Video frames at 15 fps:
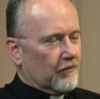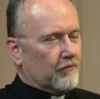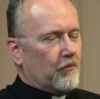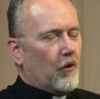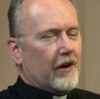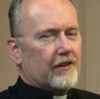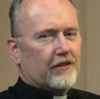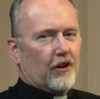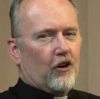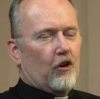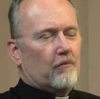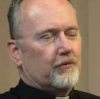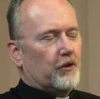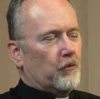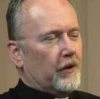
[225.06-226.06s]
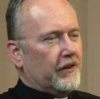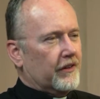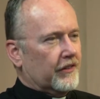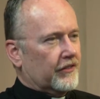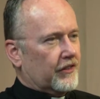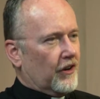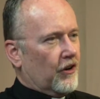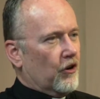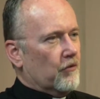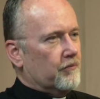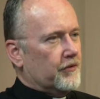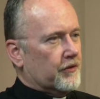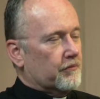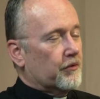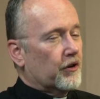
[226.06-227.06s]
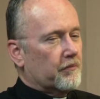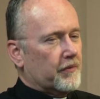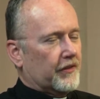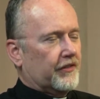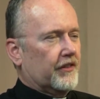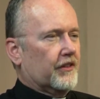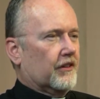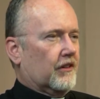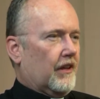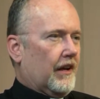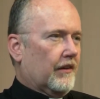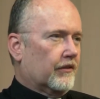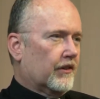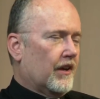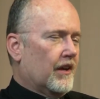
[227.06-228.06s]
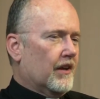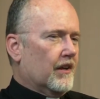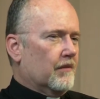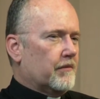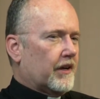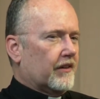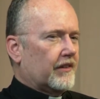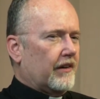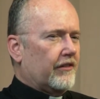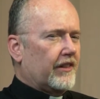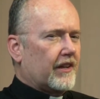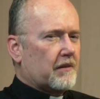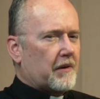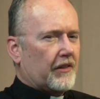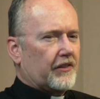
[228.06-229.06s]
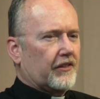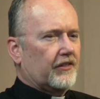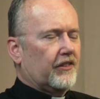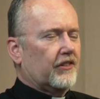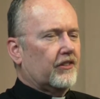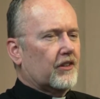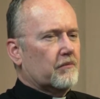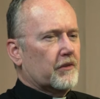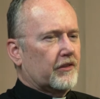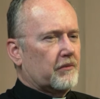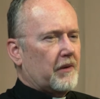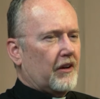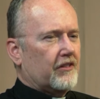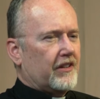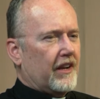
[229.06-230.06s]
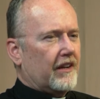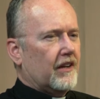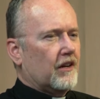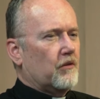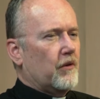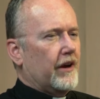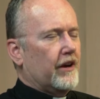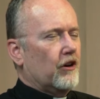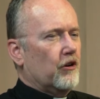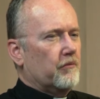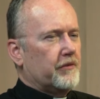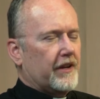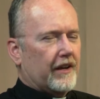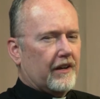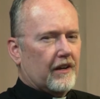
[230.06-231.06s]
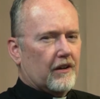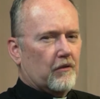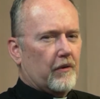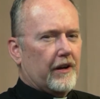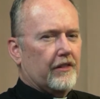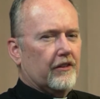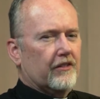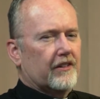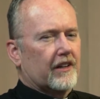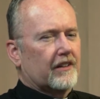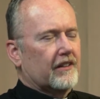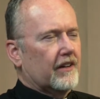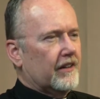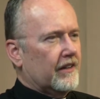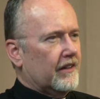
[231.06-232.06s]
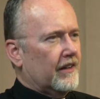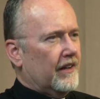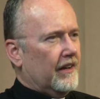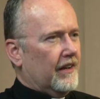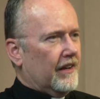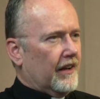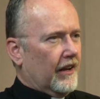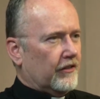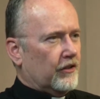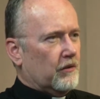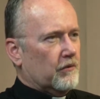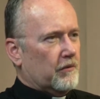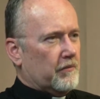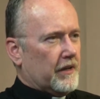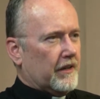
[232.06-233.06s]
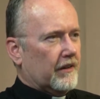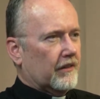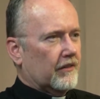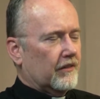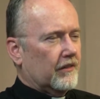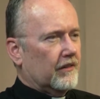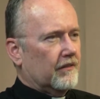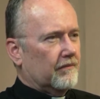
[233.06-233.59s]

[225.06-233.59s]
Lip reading: point to hope, to witness to hope, to purpose in their lives, because everything about the system is about taking away hope, taking away their dignity as human beings.